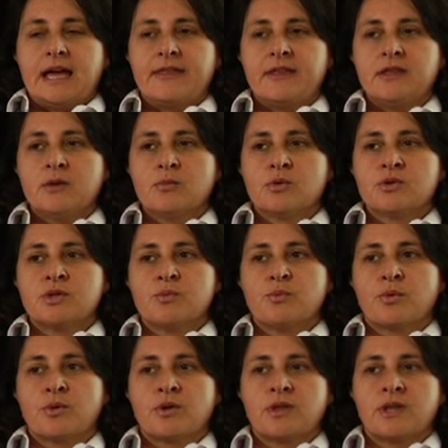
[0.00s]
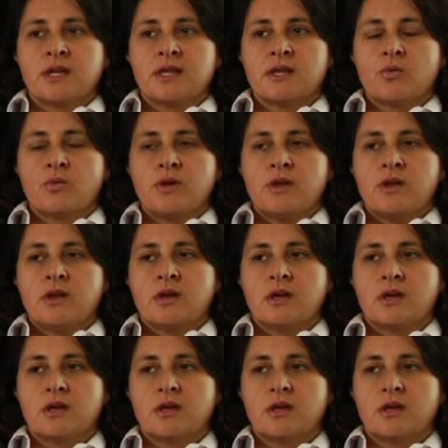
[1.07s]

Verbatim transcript: I think the most important thing that we